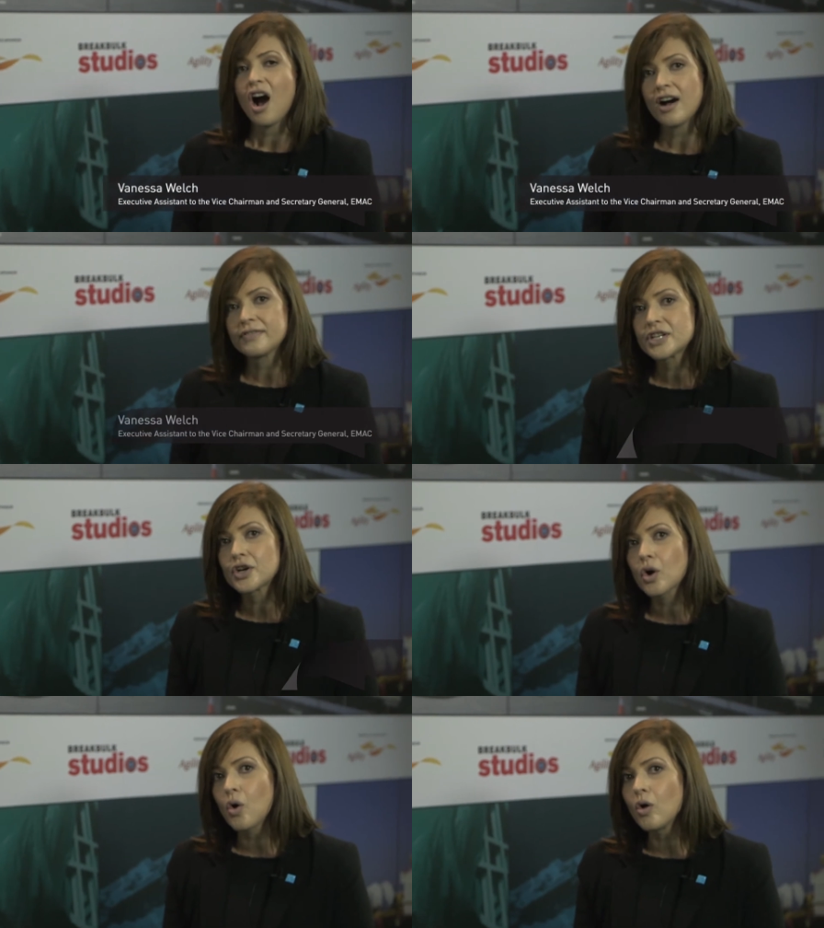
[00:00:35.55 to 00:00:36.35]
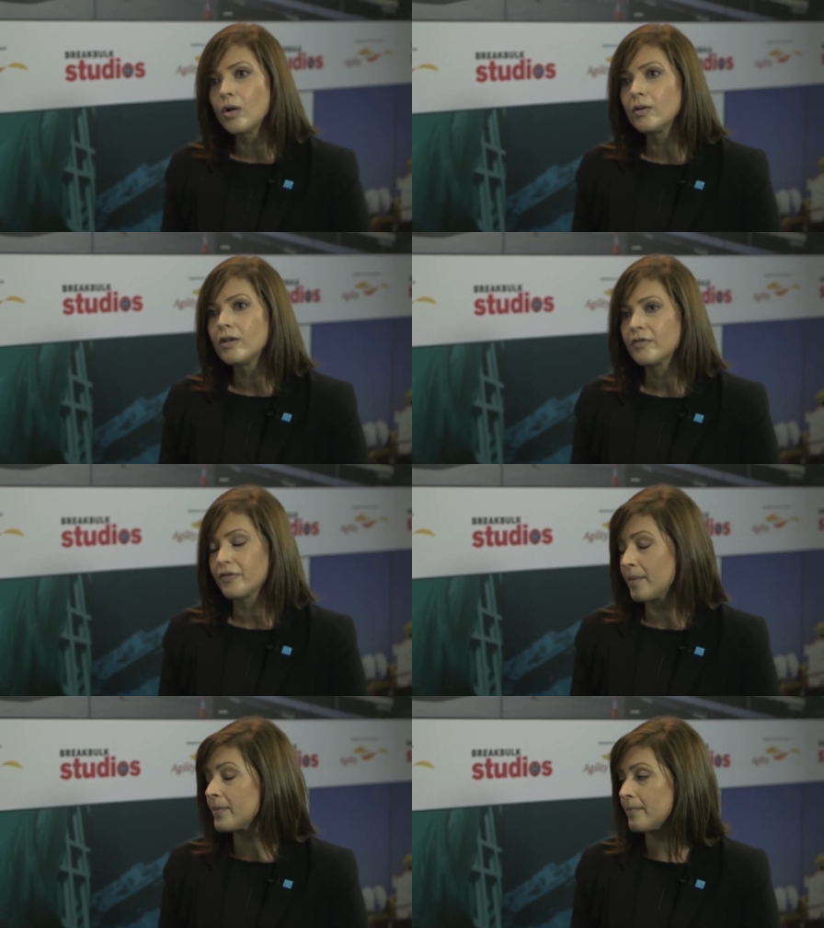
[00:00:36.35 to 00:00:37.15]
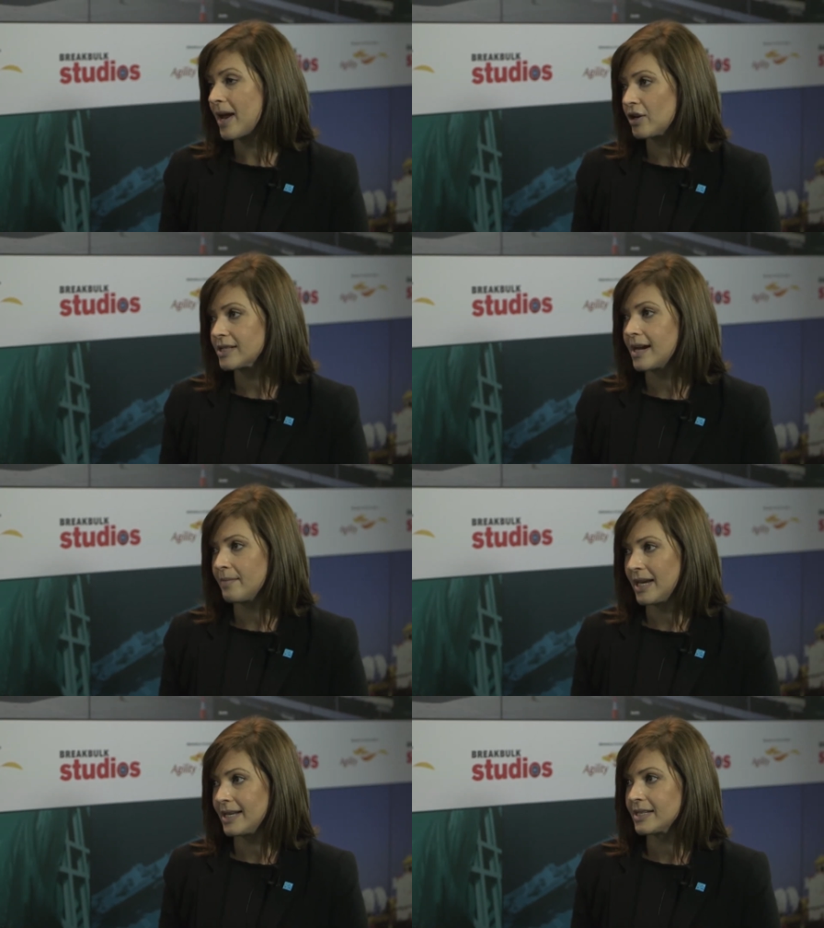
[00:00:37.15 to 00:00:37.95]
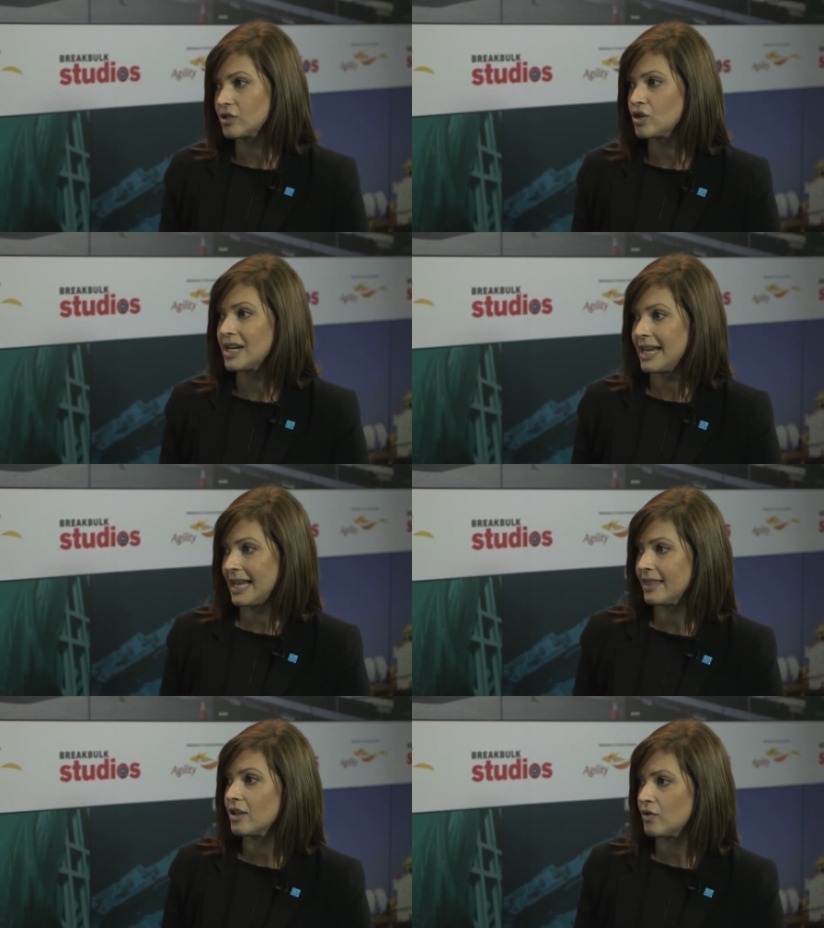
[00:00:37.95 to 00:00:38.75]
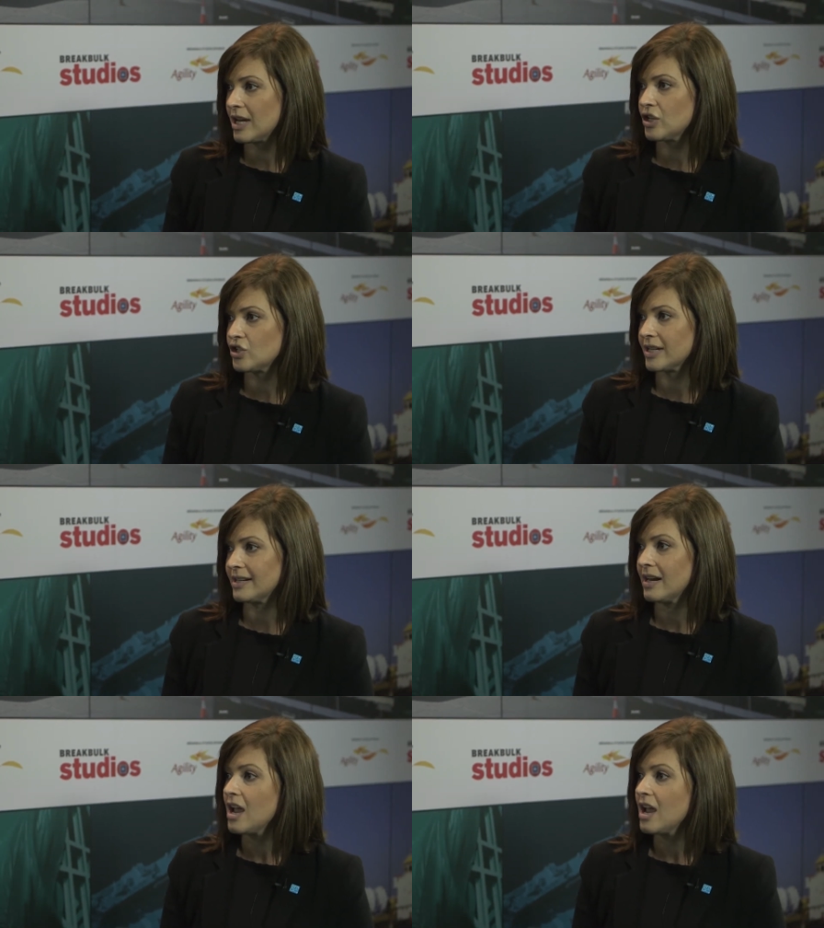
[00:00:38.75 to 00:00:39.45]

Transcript: after a call from the maritime industry in the region